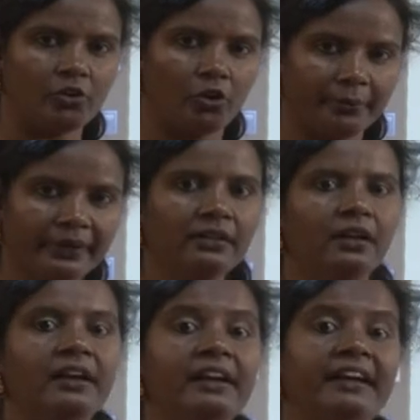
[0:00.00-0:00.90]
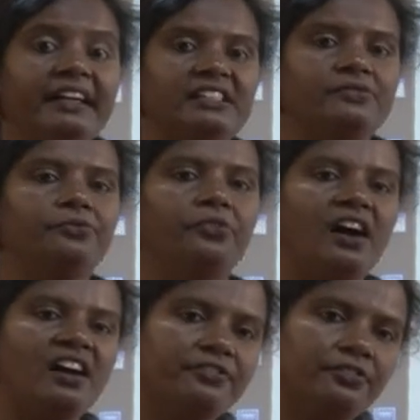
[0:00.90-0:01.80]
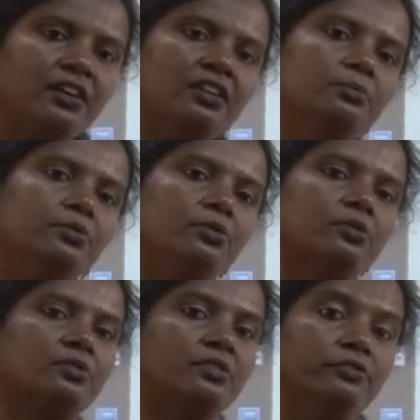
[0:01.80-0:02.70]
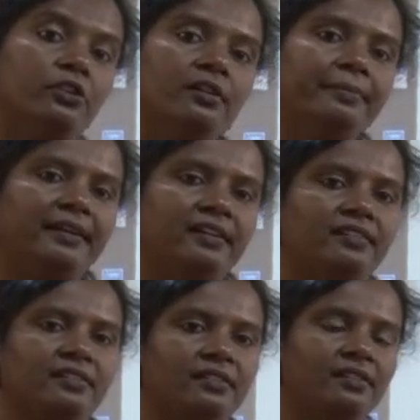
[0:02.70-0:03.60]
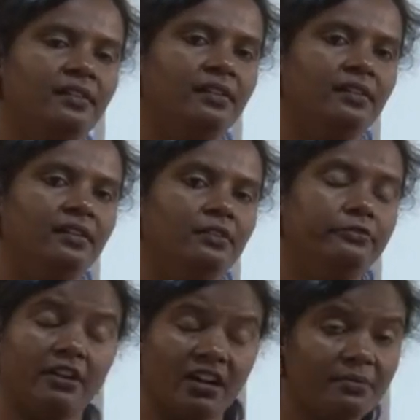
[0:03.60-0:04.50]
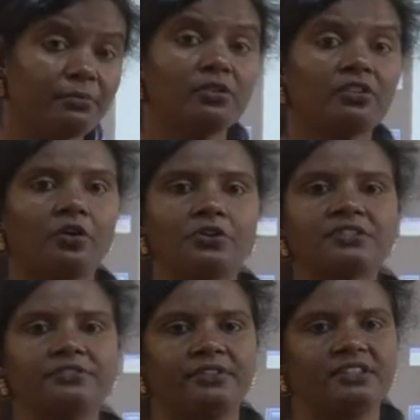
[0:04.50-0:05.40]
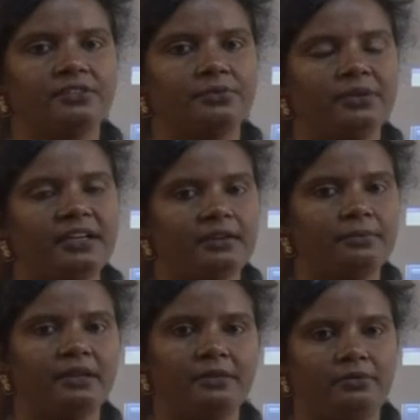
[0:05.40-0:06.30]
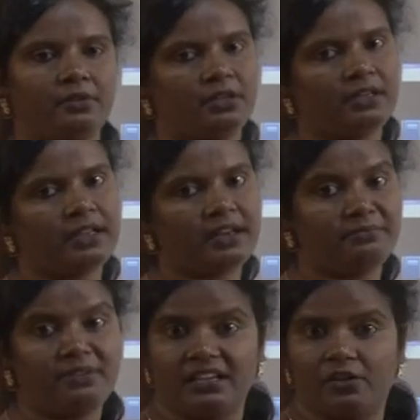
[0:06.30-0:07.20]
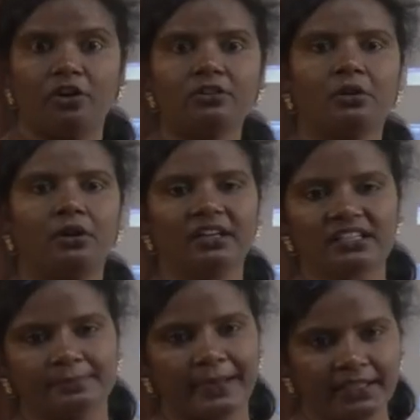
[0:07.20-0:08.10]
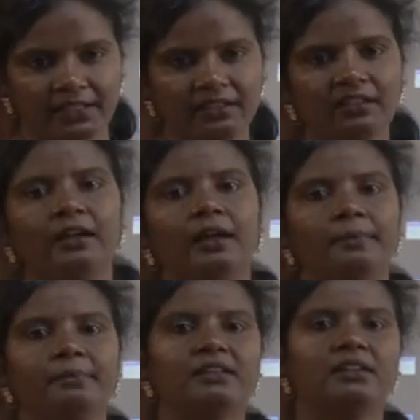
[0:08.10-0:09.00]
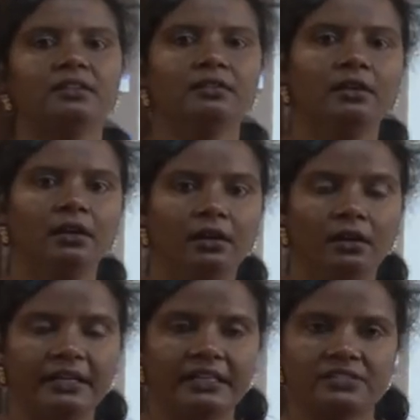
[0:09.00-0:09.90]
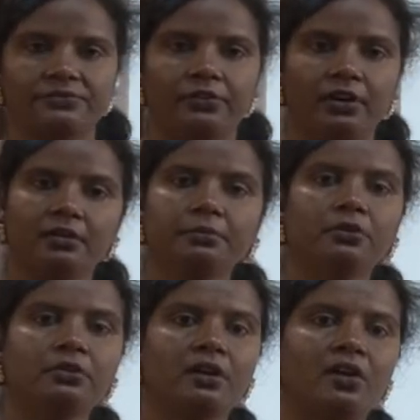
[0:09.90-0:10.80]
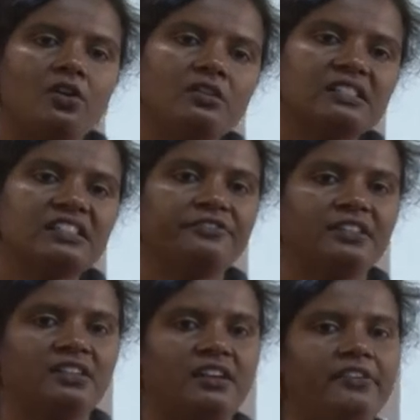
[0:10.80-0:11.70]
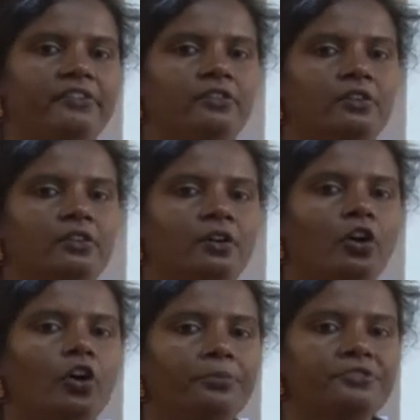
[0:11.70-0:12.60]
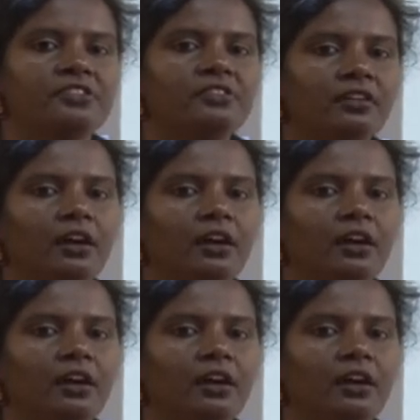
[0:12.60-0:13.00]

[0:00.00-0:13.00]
common. It is far, far more, far better, far more cost effective. It can be not called as better, but then it is far more cost effective option